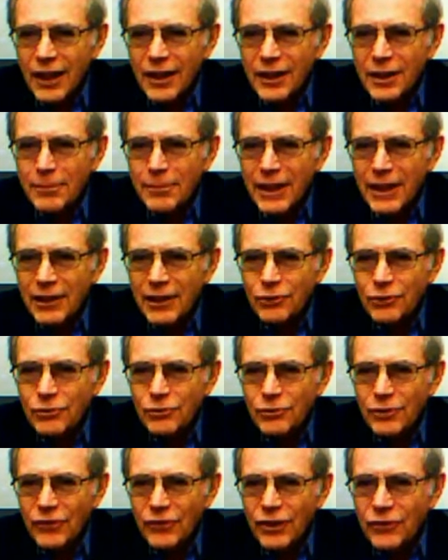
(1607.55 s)
email
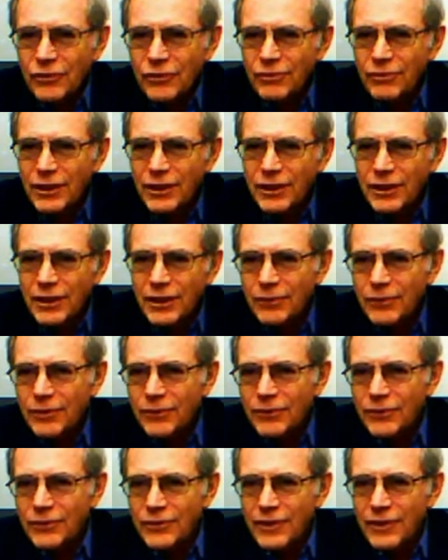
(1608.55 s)
address doesn't really give
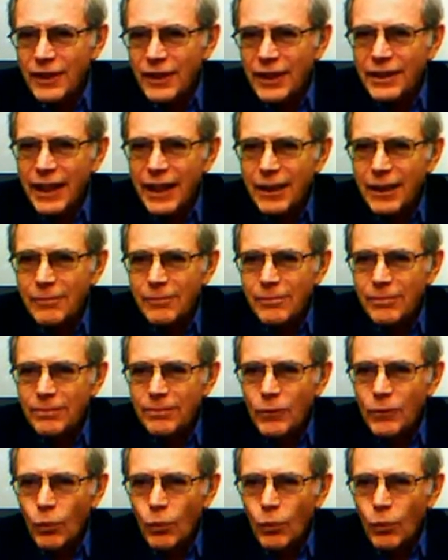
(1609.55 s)
us their name,